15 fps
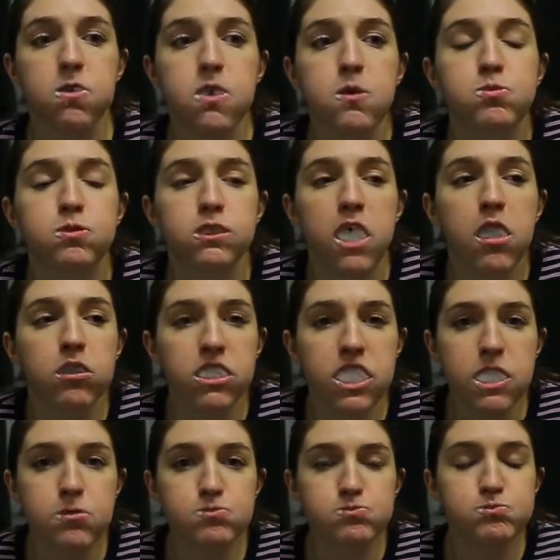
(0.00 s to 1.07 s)
the
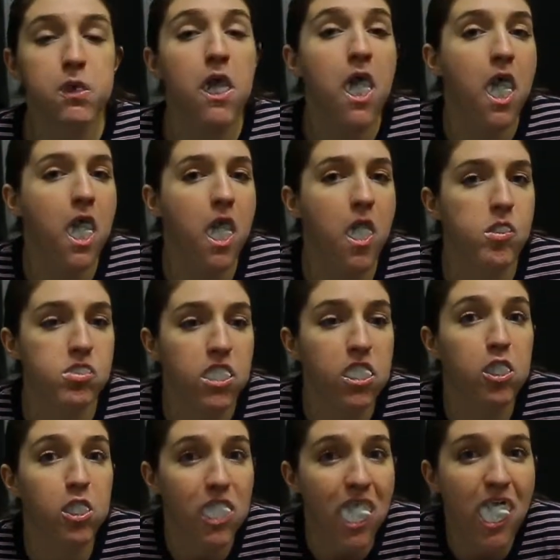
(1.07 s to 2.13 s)
broken pot on the
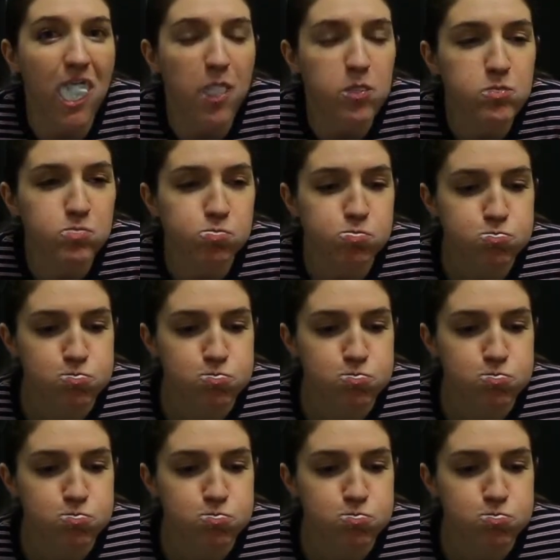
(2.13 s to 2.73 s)
ground